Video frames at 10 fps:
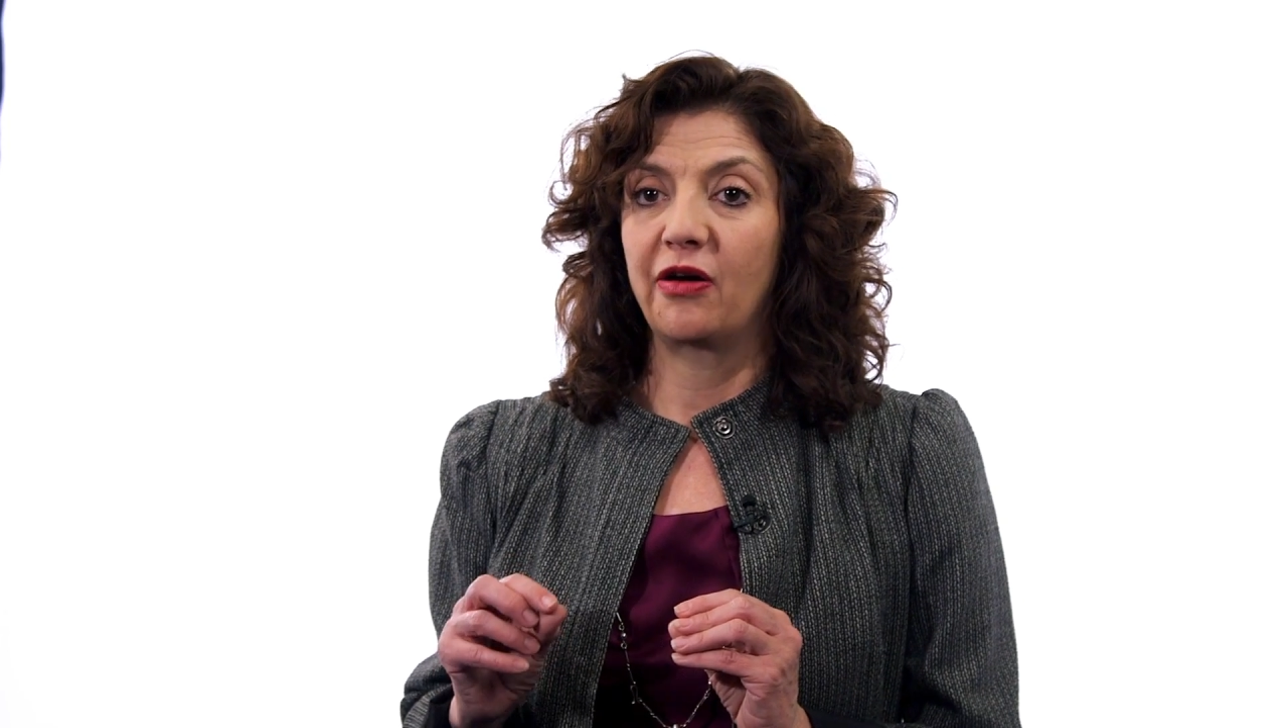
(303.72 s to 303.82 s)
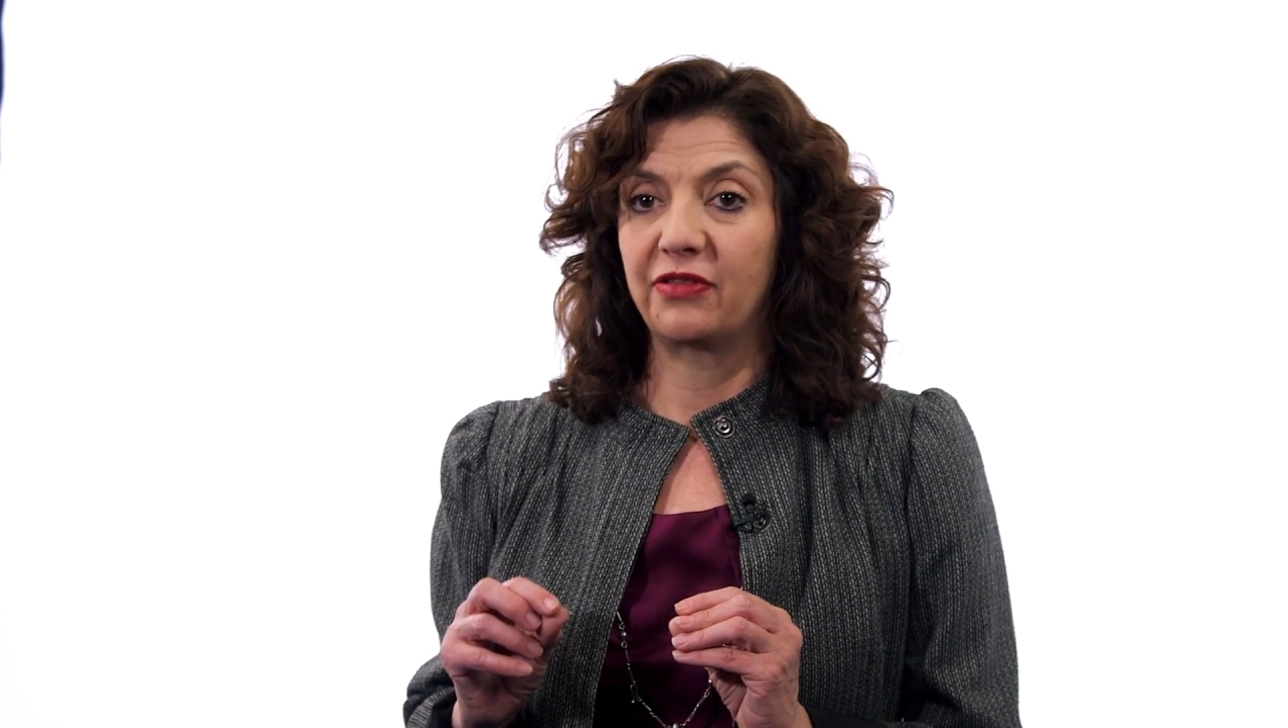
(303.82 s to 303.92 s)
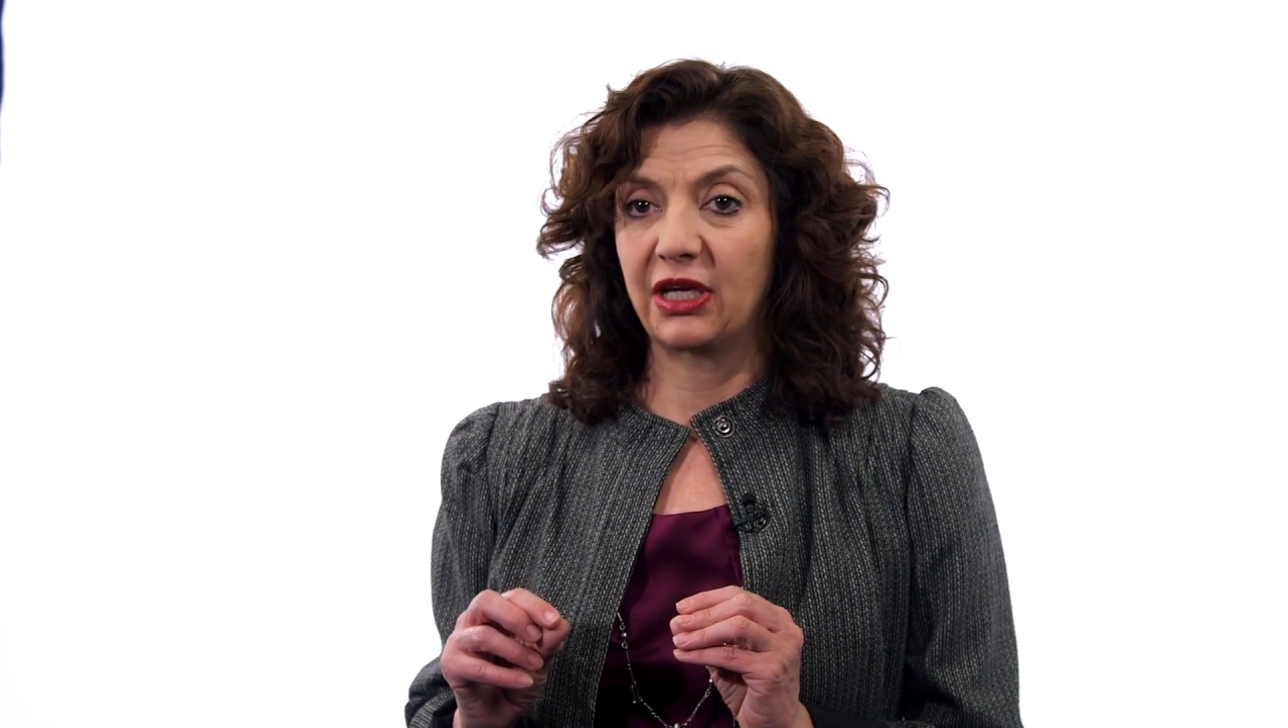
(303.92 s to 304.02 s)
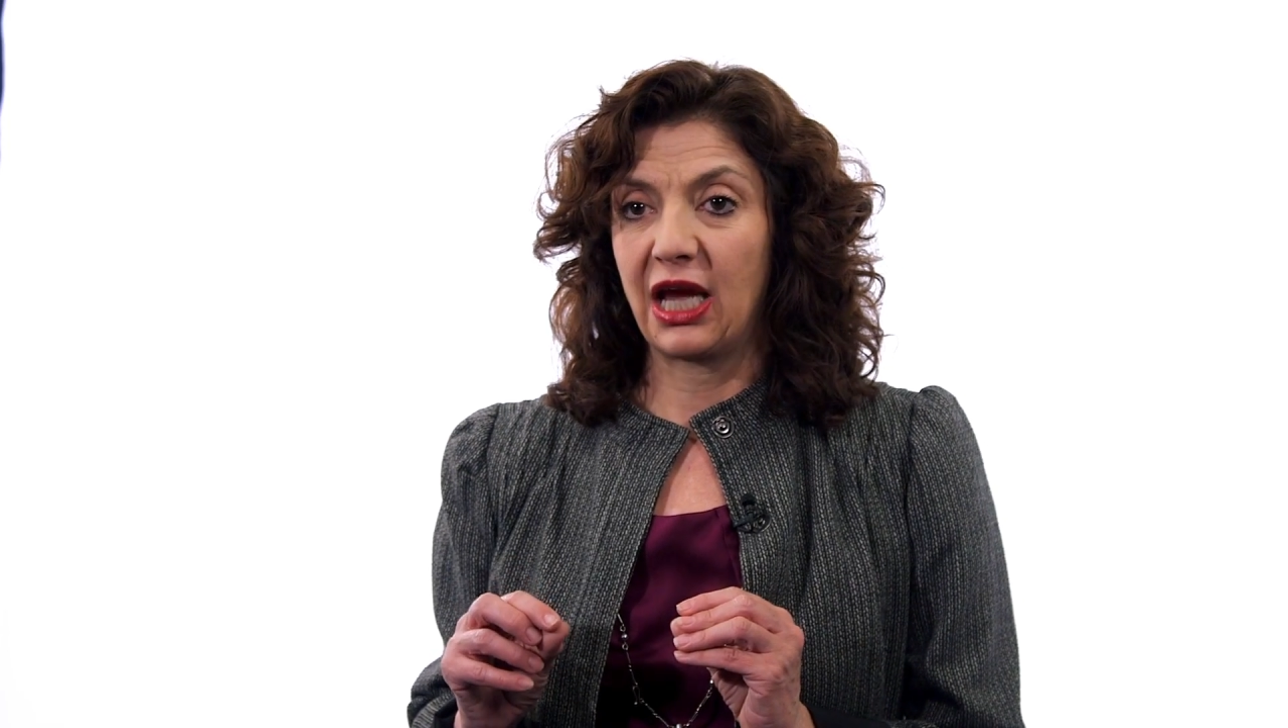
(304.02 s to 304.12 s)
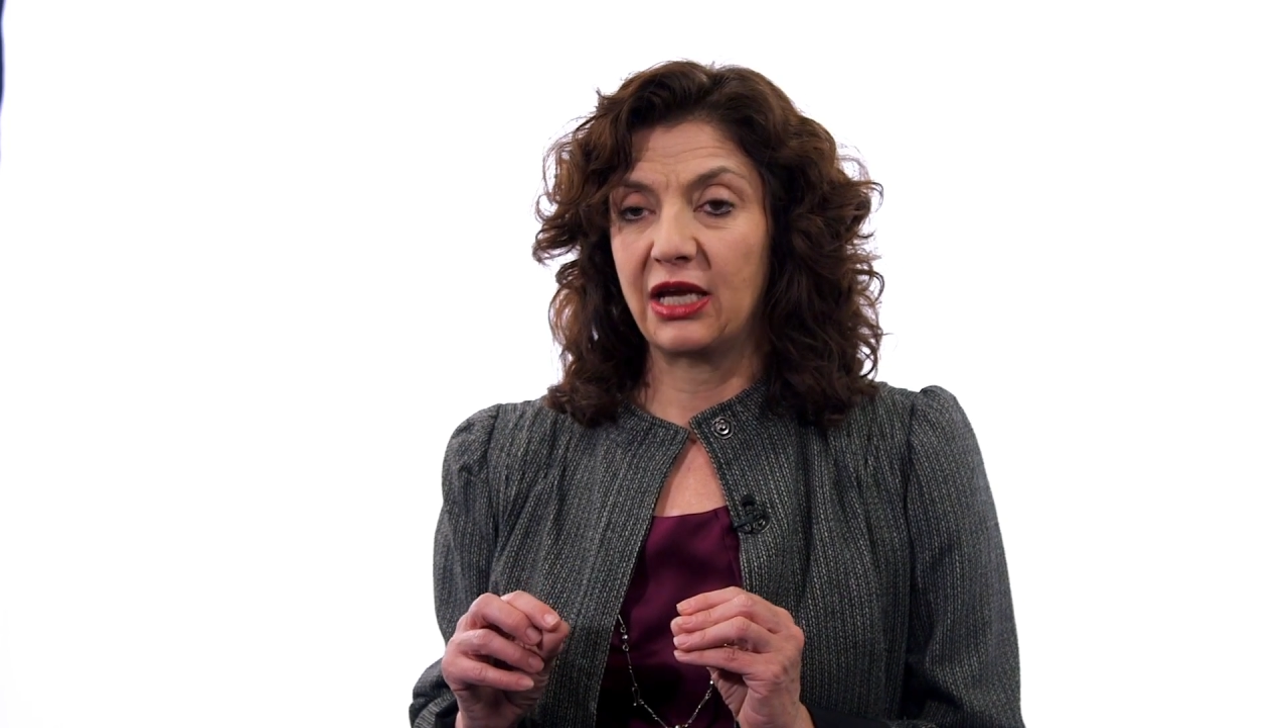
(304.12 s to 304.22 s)
of
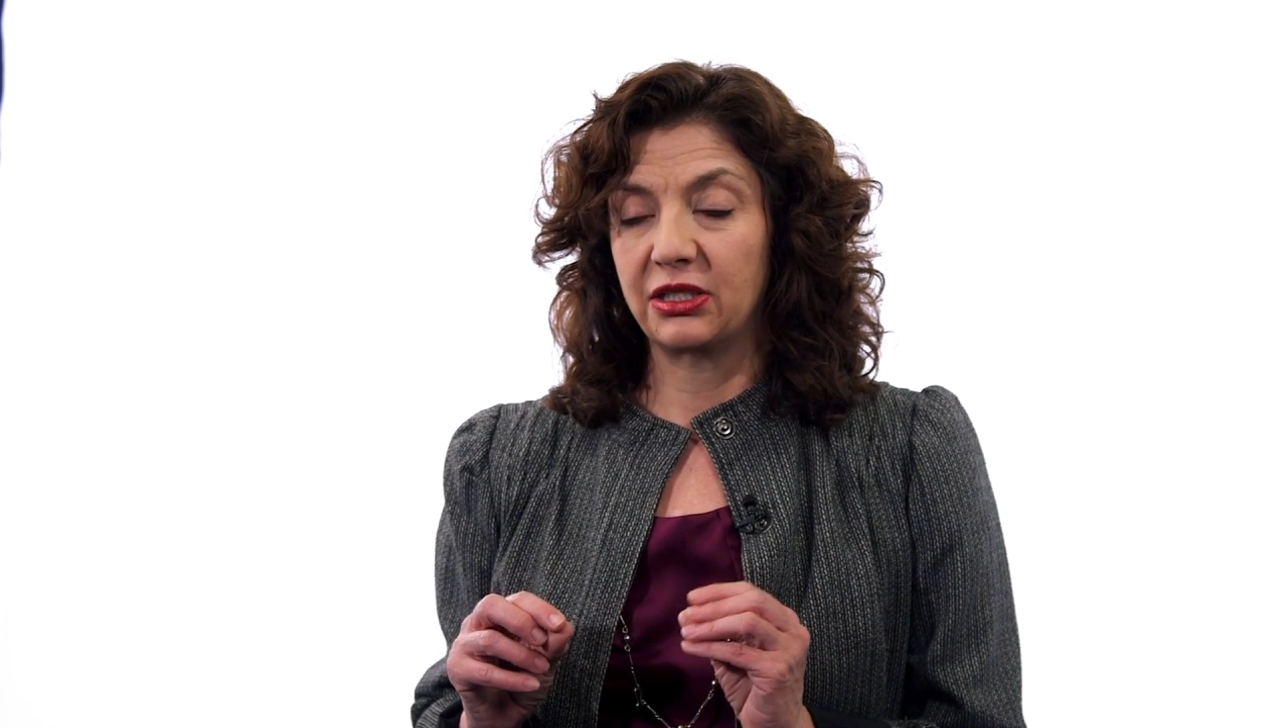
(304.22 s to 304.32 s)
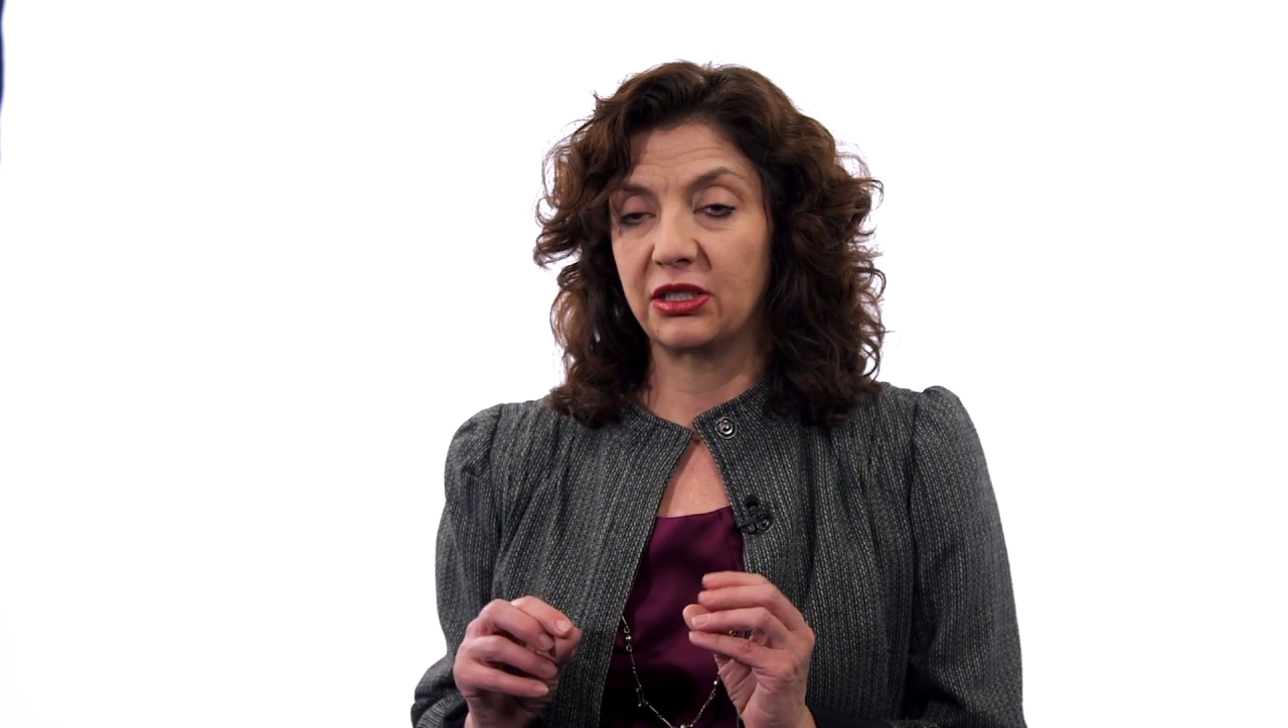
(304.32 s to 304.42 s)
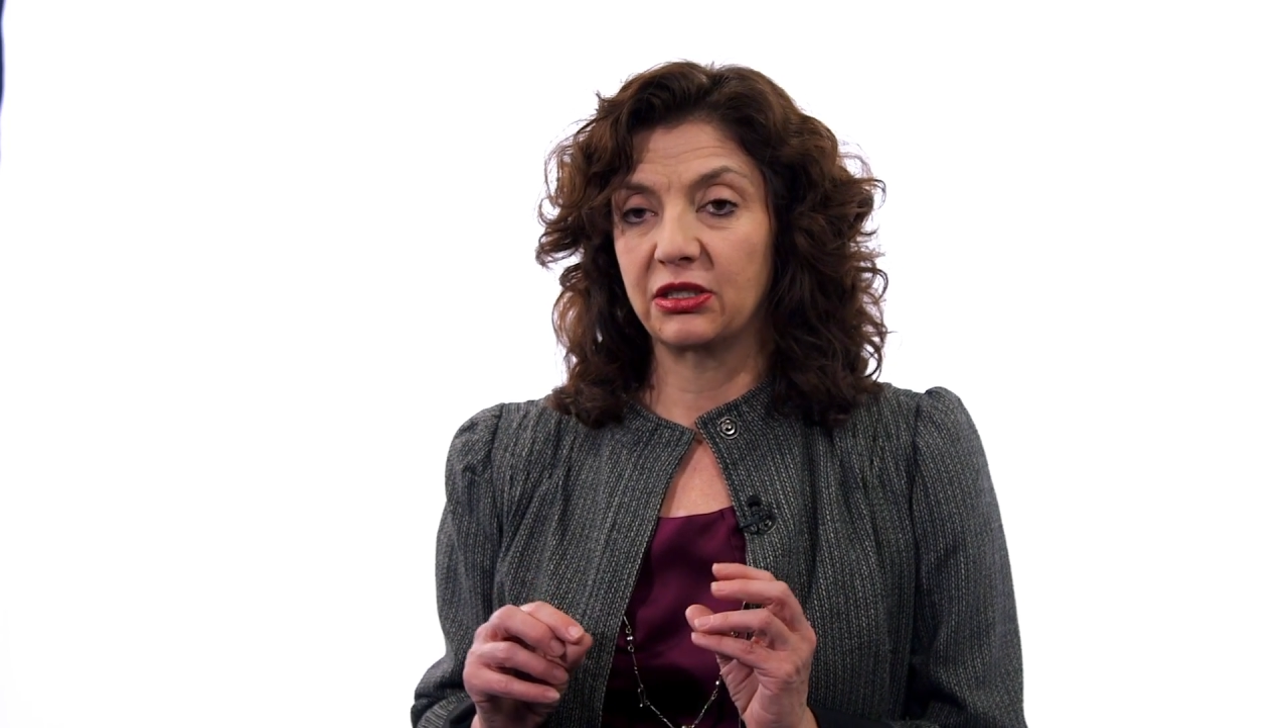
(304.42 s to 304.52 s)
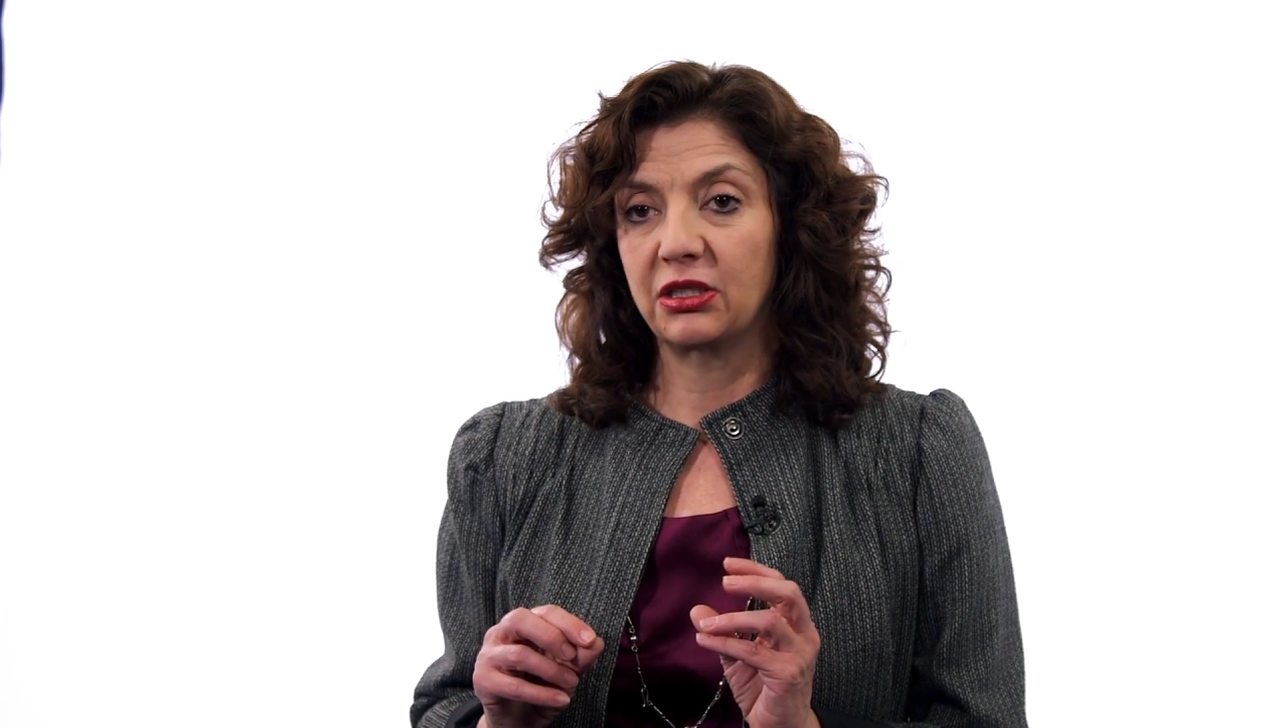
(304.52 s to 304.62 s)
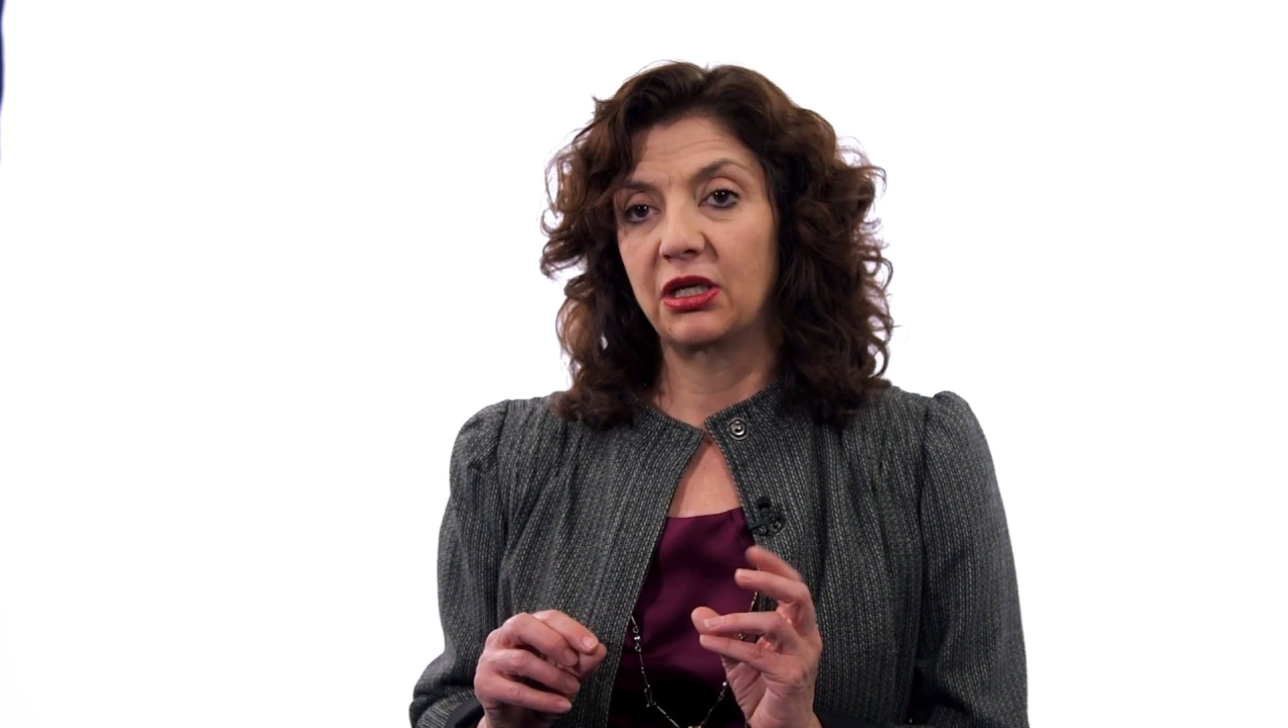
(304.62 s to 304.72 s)
the
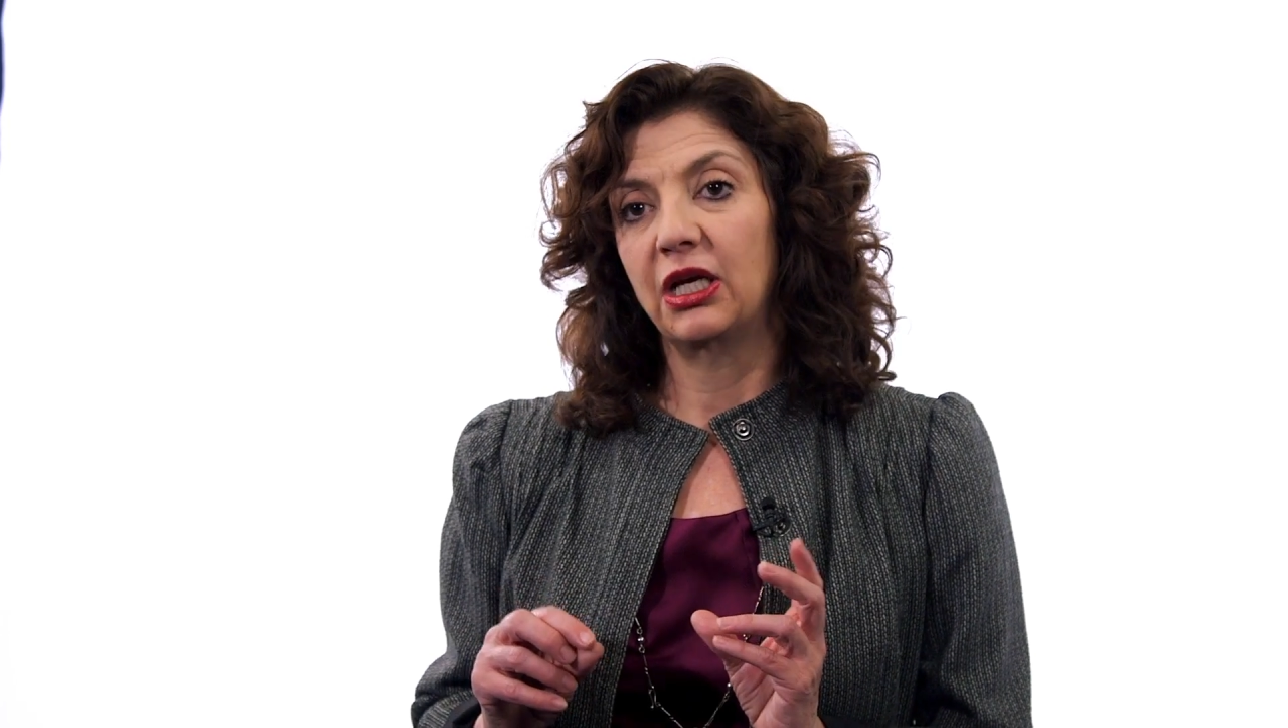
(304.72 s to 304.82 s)
cases.